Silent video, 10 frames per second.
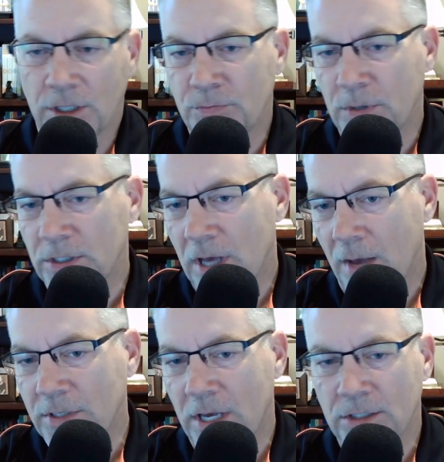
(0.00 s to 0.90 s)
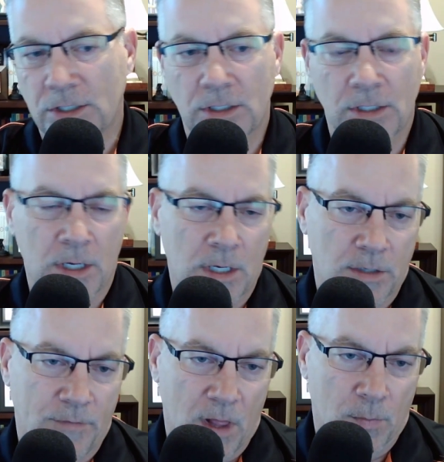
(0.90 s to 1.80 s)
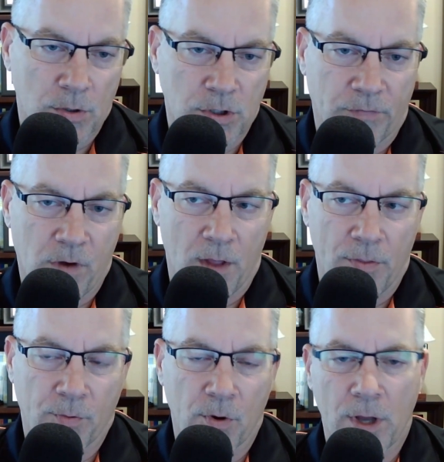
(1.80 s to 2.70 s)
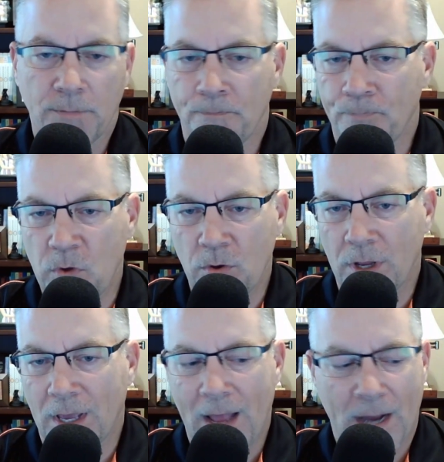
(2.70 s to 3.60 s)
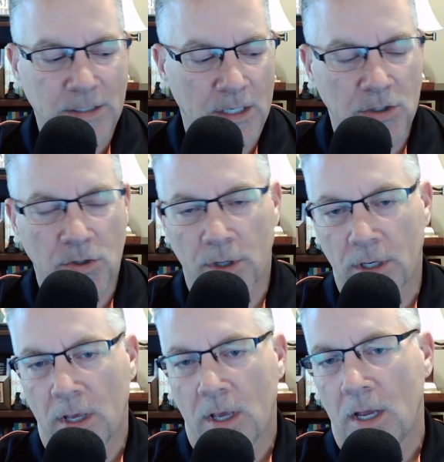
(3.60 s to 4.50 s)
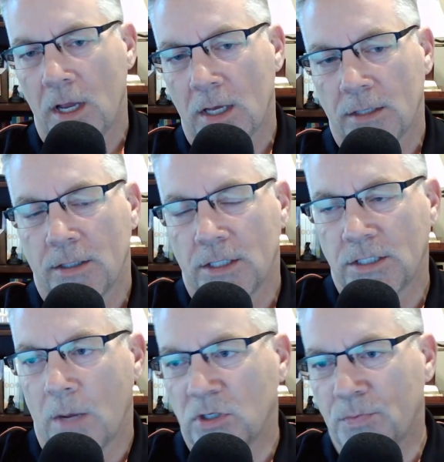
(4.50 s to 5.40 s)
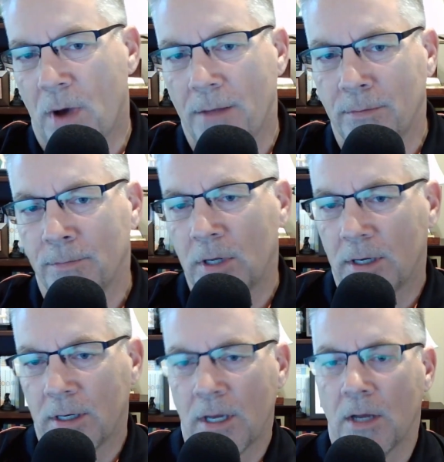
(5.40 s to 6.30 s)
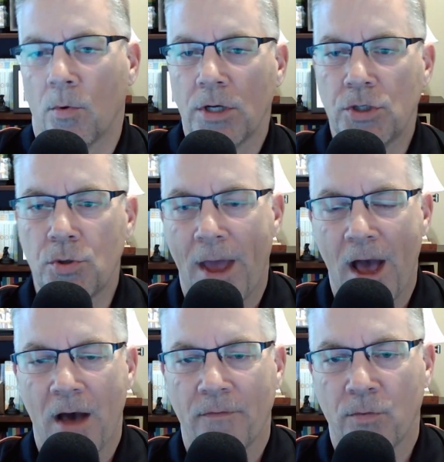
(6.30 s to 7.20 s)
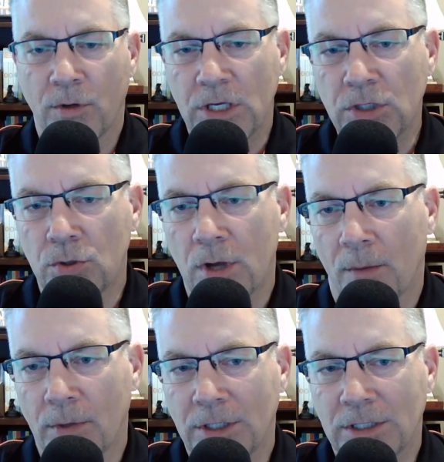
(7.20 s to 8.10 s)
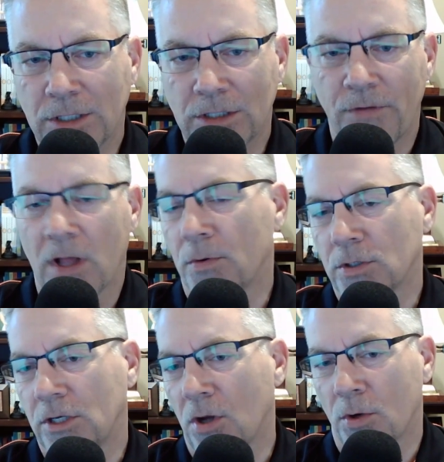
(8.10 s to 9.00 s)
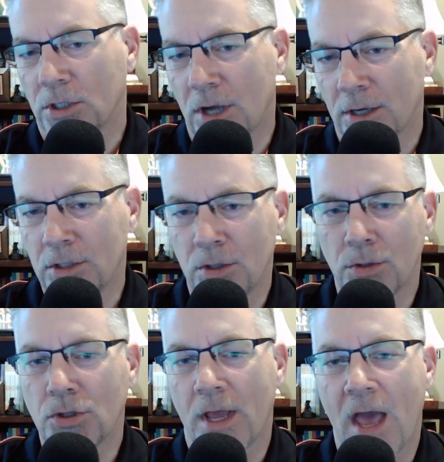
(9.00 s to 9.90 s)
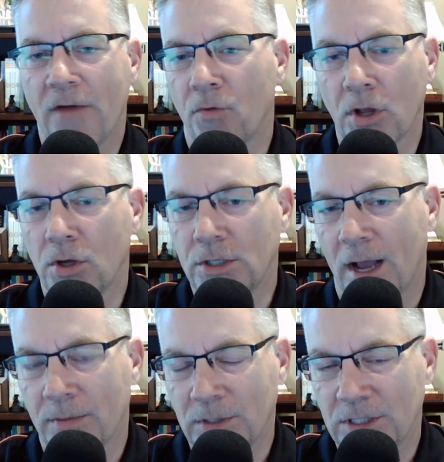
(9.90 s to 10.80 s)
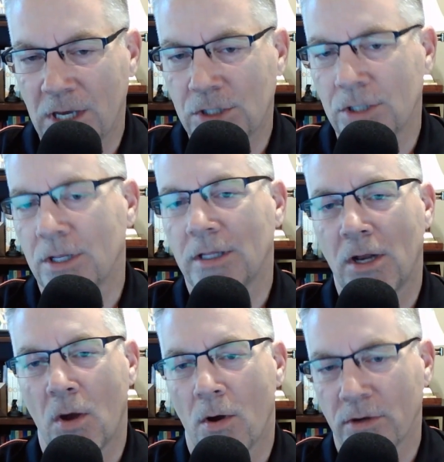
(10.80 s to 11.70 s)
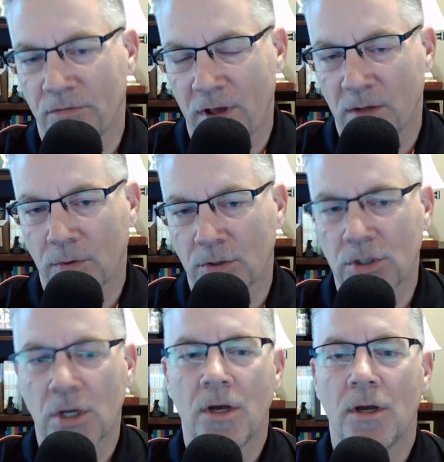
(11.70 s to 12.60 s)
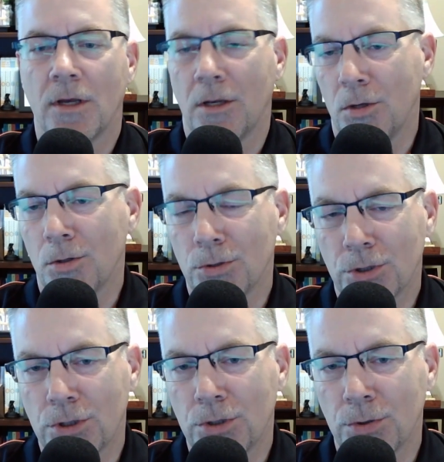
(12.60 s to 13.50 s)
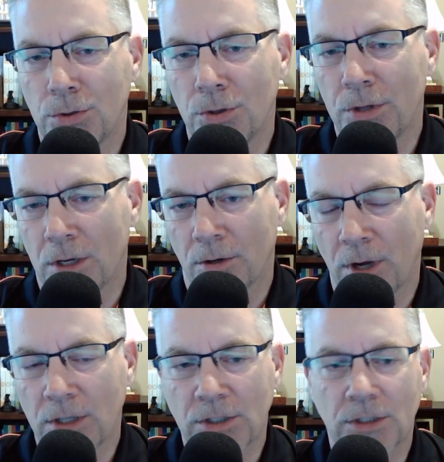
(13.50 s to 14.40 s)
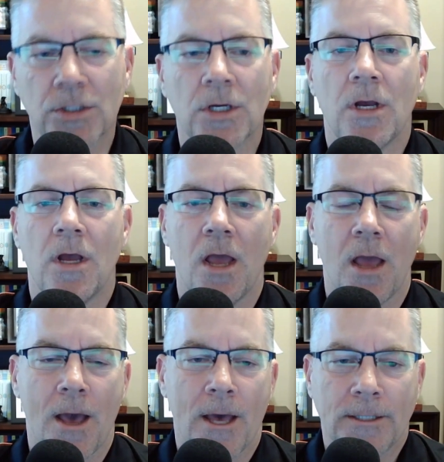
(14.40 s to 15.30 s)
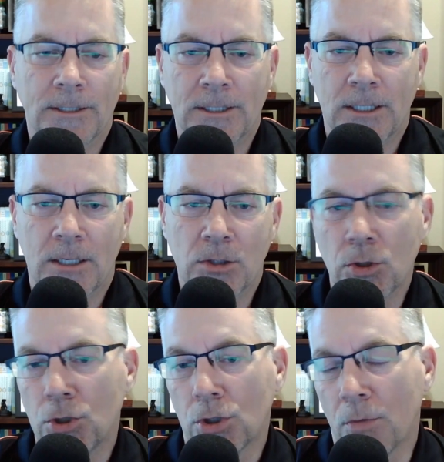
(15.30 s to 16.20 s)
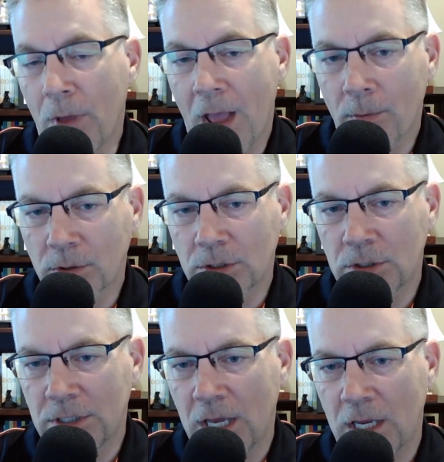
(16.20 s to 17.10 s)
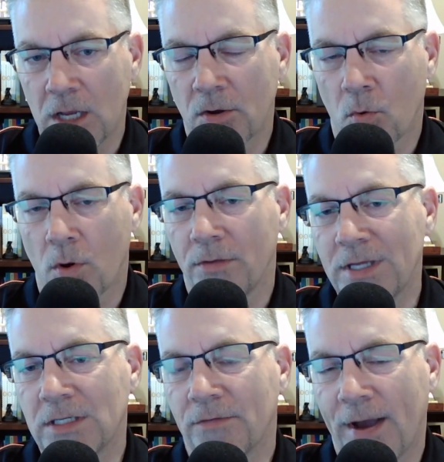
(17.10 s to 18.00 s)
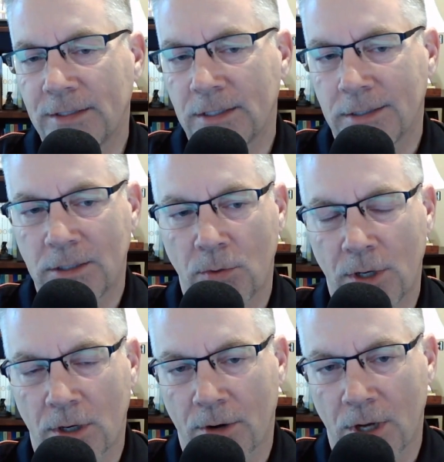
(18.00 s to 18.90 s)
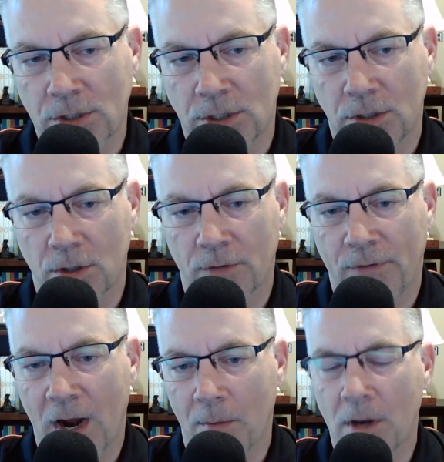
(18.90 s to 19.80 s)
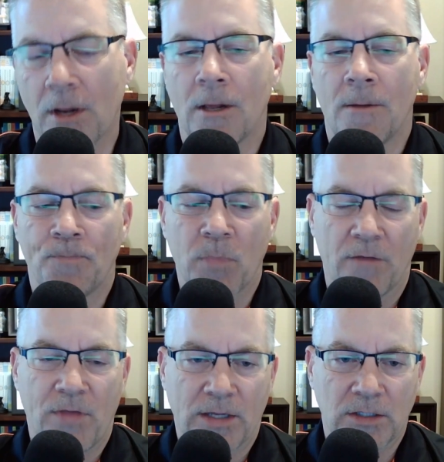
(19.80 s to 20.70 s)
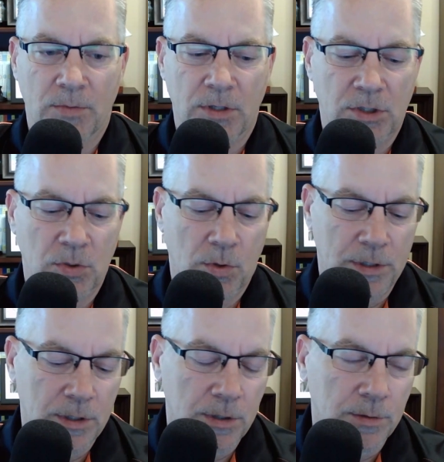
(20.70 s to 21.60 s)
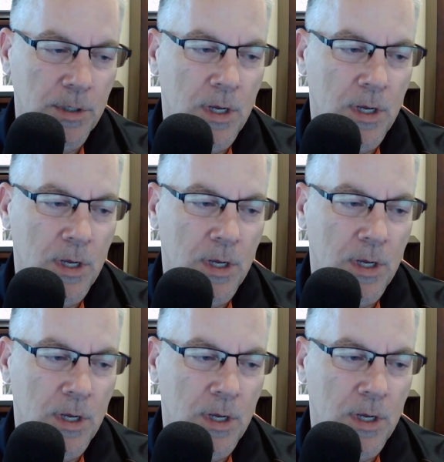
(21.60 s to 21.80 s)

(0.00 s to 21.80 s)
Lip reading: It's been time tested. Developers have gone through it. You can get access to it. And the same with Spot. What you have with these two companies is developers that don't want to talk to you, so they have really good documentation that they know other developers can use to do the integrations. And you should be able to take either one of these devices and do an integration into your environment if that's something that you want to do.